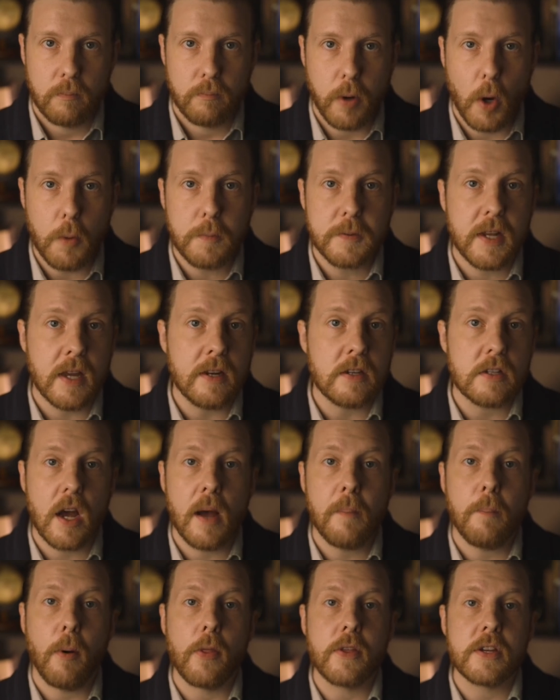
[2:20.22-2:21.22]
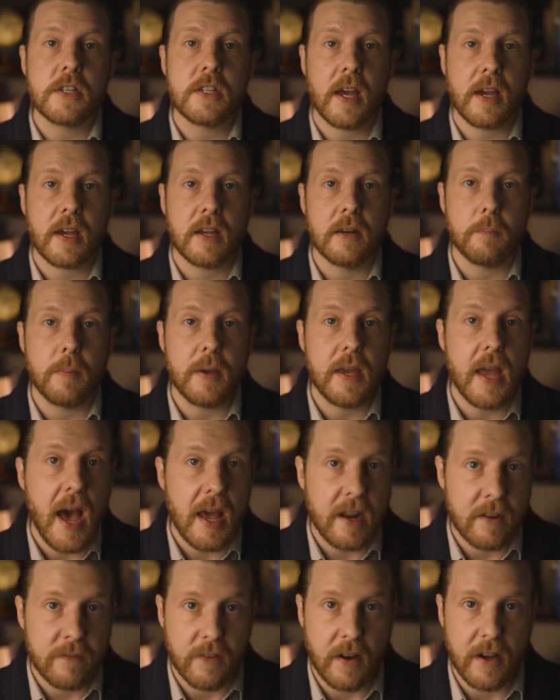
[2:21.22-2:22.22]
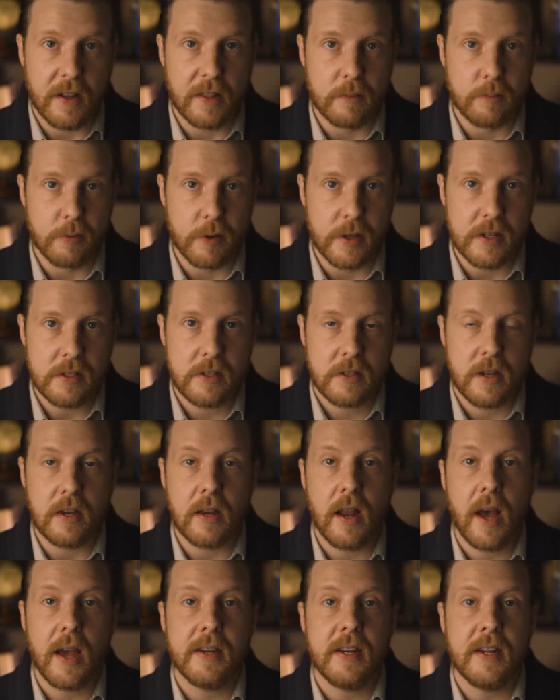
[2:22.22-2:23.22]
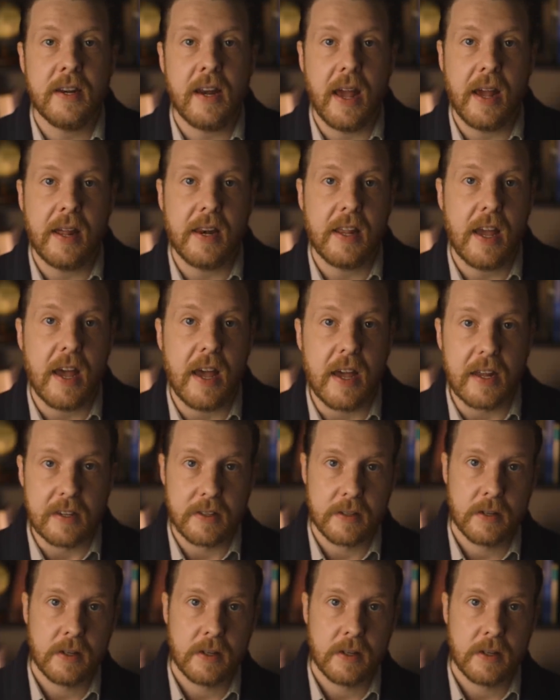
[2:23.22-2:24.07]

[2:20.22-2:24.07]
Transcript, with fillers: Pope St. John Paul II beatified the priest in 1988,